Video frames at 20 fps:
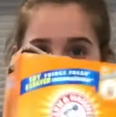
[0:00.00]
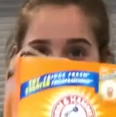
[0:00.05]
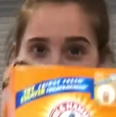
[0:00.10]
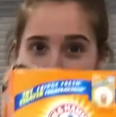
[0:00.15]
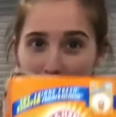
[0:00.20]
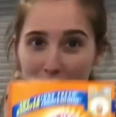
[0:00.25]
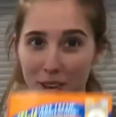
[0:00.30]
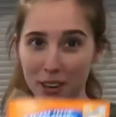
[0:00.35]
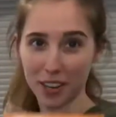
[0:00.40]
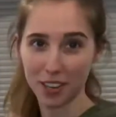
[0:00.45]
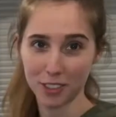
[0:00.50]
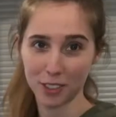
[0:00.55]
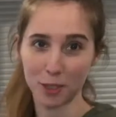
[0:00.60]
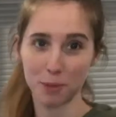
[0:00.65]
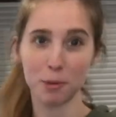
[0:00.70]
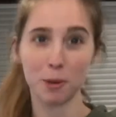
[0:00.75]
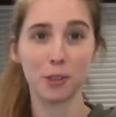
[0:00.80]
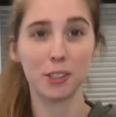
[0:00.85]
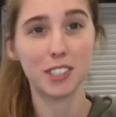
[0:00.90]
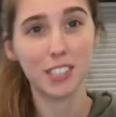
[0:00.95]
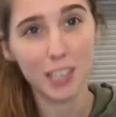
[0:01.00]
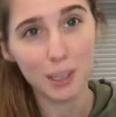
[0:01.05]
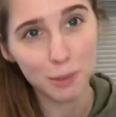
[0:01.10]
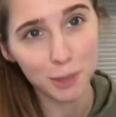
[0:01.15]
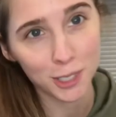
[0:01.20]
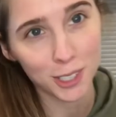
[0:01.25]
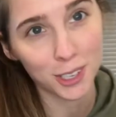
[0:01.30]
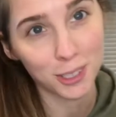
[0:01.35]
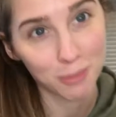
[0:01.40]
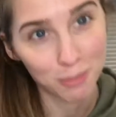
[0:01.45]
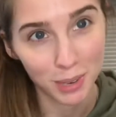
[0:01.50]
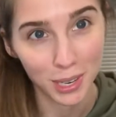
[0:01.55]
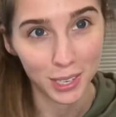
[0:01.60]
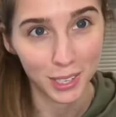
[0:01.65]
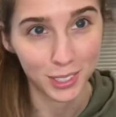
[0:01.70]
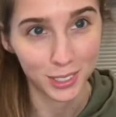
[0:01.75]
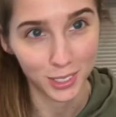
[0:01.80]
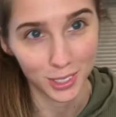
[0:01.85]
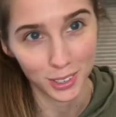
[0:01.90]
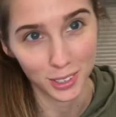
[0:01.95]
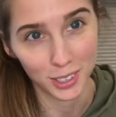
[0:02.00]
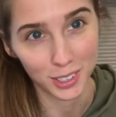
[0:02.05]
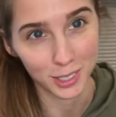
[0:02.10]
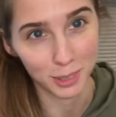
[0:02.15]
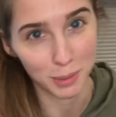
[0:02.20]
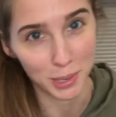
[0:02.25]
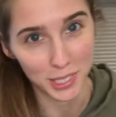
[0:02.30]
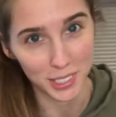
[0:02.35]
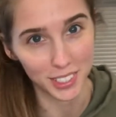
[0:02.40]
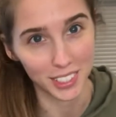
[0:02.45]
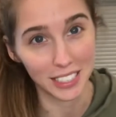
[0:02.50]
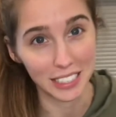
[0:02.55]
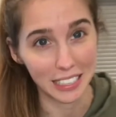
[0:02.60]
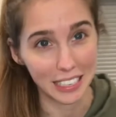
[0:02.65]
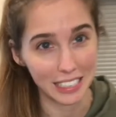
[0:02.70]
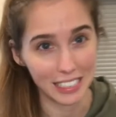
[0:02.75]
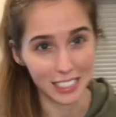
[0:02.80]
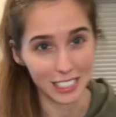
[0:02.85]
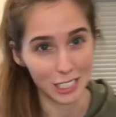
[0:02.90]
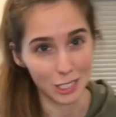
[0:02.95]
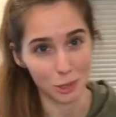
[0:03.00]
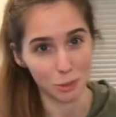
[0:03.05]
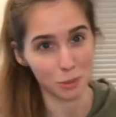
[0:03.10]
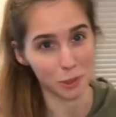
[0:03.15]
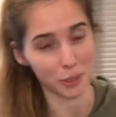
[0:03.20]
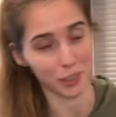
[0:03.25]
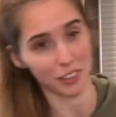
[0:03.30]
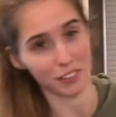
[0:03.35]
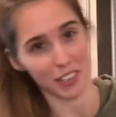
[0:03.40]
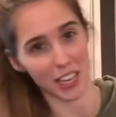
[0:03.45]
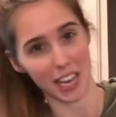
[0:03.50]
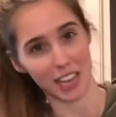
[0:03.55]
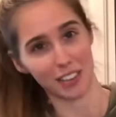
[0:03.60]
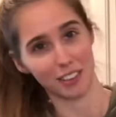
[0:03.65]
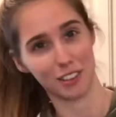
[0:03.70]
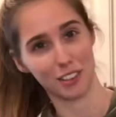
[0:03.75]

soda. So both the table salt and baking soda is basically like a teaspoon of that.